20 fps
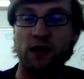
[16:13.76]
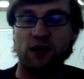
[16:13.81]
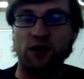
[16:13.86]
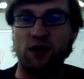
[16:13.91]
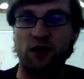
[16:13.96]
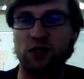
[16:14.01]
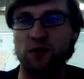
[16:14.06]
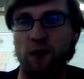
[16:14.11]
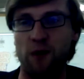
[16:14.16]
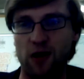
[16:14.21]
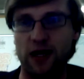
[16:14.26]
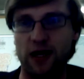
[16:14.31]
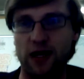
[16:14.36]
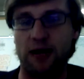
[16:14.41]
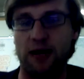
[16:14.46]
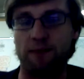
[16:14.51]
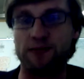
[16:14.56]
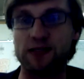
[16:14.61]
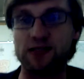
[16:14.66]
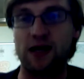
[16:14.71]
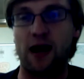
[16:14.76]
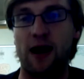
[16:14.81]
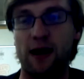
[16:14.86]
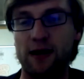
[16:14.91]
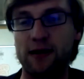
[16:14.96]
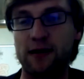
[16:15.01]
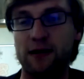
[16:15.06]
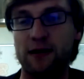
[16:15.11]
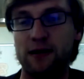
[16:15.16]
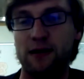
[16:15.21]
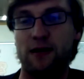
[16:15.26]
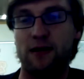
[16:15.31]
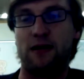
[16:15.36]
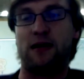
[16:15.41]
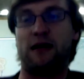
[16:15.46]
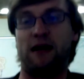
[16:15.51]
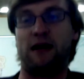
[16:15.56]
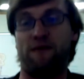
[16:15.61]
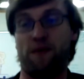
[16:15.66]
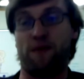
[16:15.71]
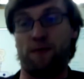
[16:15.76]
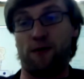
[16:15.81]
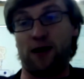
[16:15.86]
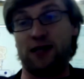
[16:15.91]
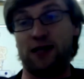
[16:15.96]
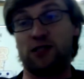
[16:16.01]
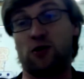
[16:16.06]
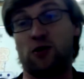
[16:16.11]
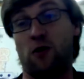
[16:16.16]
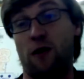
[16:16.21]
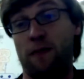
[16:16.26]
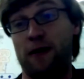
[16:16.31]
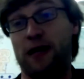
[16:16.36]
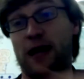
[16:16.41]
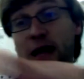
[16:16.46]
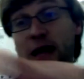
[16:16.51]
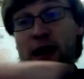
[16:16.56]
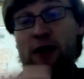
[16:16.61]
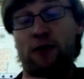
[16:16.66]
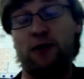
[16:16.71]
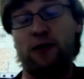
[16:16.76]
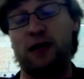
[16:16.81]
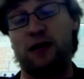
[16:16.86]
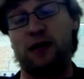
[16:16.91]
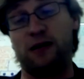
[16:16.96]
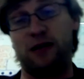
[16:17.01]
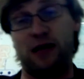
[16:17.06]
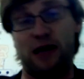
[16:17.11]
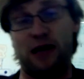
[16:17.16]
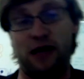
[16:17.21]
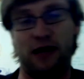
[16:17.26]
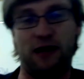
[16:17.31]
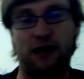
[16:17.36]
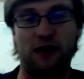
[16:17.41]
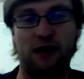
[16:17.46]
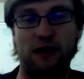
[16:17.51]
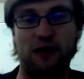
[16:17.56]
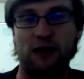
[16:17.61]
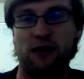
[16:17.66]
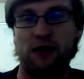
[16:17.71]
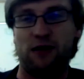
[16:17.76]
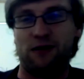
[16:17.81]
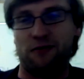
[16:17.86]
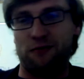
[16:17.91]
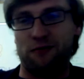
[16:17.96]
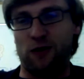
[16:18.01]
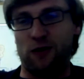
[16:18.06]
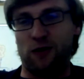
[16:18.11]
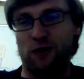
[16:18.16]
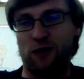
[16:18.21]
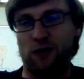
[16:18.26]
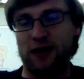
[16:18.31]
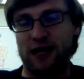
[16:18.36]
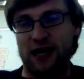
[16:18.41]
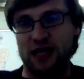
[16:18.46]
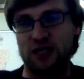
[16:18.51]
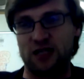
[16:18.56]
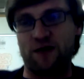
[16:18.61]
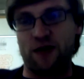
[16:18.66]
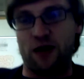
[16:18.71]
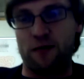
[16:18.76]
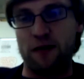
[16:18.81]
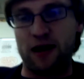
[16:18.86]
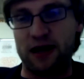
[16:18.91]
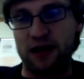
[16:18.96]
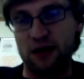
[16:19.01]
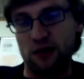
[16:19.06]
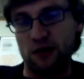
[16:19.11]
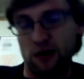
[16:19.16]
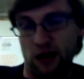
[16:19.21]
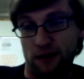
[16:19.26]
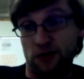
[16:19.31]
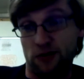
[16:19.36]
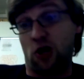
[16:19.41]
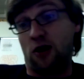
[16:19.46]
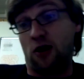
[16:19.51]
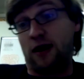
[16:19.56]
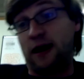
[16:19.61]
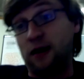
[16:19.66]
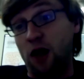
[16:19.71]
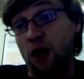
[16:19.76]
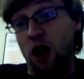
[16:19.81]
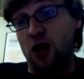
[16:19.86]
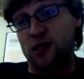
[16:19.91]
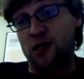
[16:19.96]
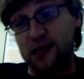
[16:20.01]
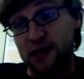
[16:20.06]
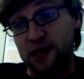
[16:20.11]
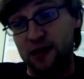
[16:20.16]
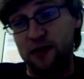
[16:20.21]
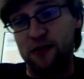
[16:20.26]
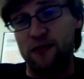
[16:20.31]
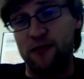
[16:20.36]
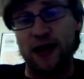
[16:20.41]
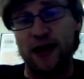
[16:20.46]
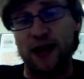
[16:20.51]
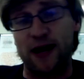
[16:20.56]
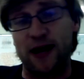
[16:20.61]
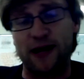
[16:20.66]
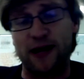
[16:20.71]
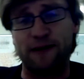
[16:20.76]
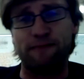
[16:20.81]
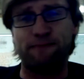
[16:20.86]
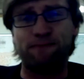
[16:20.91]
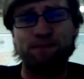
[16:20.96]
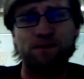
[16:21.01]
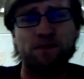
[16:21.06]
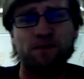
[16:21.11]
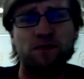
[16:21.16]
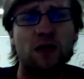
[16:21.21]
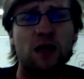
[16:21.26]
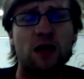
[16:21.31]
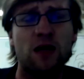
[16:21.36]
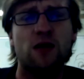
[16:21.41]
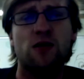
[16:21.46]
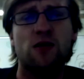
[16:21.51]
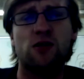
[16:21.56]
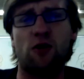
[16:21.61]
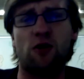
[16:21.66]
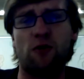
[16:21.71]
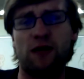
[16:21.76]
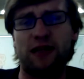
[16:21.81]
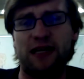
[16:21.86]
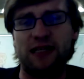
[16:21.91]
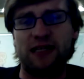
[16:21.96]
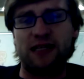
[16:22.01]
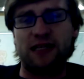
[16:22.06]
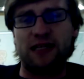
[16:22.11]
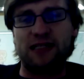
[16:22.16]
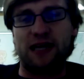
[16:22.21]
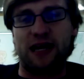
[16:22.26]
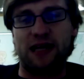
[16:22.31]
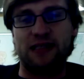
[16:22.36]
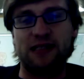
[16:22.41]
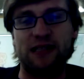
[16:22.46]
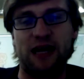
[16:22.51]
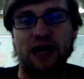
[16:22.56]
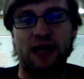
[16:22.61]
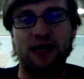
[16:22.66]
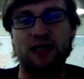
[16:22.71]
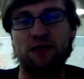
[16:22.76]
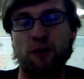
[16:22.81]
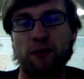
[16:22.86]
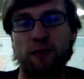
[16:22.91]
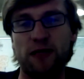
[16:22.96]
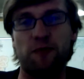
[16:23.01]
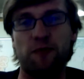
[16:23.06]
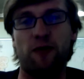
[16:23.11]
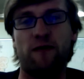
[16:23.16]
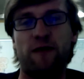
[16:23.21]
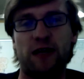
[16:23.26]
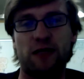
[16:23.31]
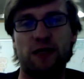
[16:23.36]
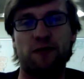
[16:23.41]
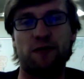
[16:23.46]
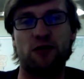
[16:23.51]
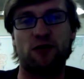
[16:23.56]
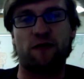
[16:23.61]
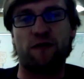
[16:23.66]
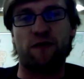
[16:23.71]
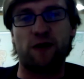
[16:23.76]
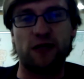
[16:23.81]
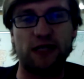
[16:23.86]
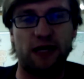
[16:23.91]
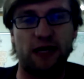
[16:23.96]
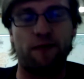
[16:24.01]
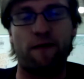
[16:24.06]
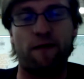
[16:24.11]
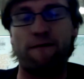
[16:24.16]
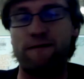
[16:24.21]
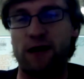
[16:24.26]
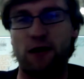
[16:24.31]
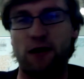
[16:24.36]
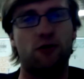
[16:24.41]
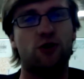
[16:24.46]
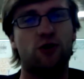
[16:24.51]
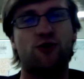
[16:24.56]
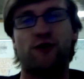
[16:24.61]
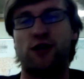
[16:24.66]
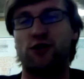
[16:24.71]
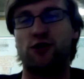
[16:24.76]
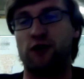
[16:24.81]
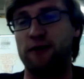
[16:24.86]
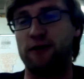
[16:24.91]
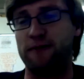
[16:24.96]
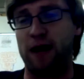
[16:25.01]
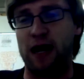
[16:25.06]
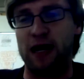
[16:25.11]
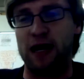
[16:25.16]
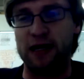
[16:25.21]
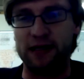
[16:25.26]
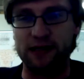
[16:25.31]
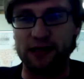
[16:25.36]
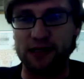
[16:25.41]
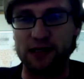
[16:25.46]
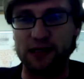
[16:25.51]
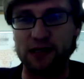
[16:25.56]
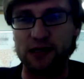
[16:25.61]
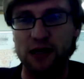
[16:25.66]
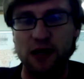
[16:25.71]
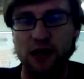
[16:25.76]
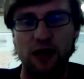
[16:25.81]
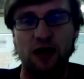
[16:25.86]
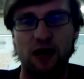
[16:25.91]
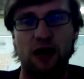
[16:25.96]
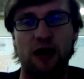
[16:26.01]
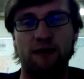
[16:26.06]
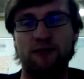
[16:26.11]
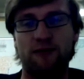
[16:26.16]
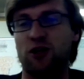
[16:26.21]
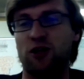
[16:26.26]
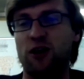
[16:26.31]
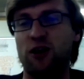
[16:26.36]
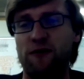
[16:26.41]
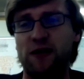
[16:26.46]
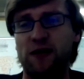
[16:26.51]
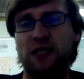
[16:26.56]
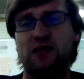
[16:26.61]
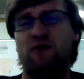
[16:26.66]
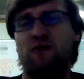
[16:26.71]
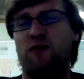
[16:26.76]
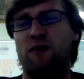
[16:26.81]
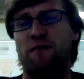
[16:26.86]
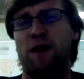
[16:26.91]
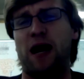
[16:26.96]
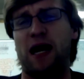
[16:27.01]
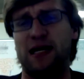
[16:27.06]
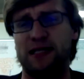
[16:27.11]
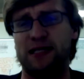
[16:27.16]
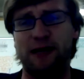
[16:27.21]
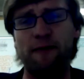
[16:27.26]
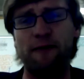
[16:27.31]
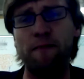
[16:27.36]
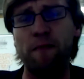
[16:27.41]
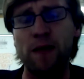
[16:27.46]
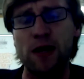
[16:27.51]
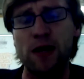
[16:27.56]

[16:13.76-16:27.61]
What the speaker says: small cap stock and have the price go up and down, and then when they ask for their money, I'm sorry, I lost it, right? So what they say instead is permissible investments are, for example, federal treasury bonds, certificates of deposit,